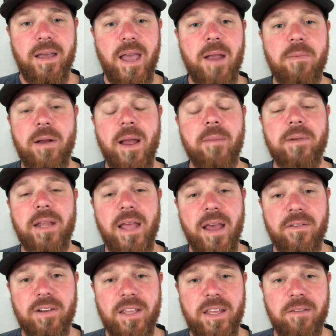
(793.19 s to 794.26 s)
Abraham didn't
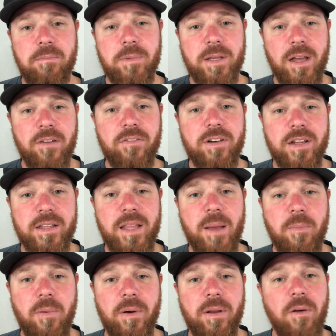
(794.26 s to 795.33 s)
have to keep the covenant at
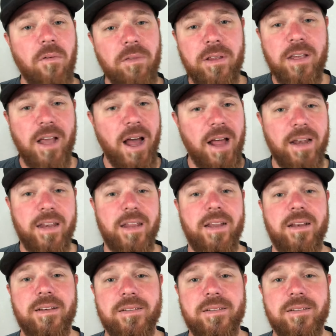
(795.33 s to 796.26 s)
that point, only God did.